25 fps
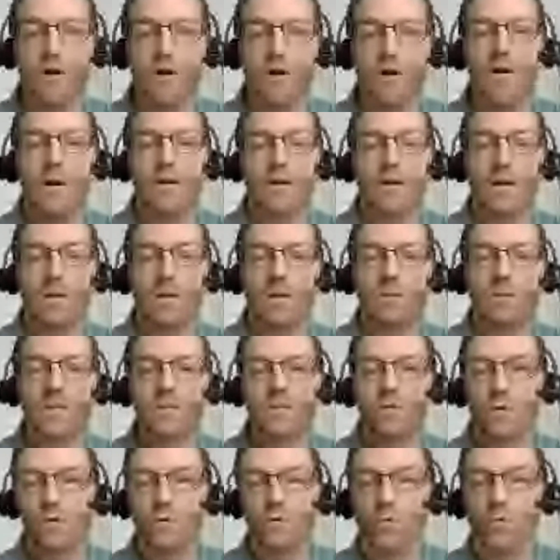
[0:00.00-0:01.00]
So
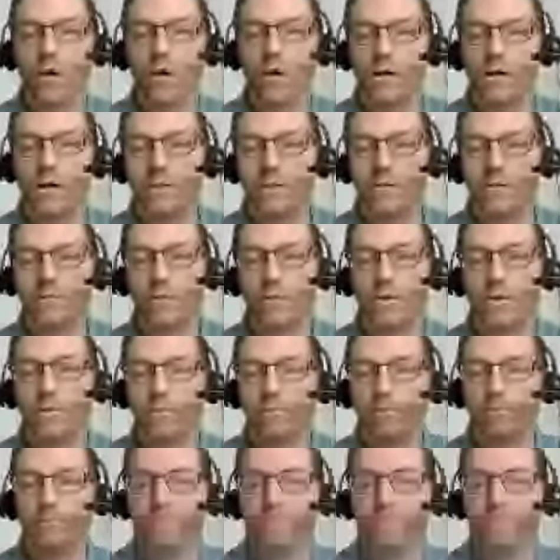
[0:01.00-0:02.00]
um, he's doing well,
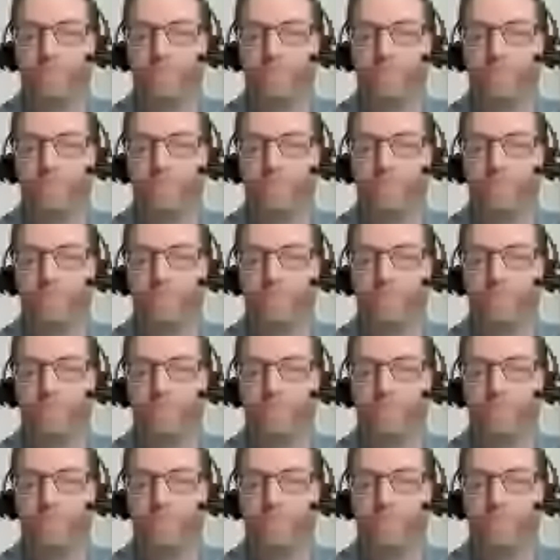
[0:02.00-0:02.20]
however.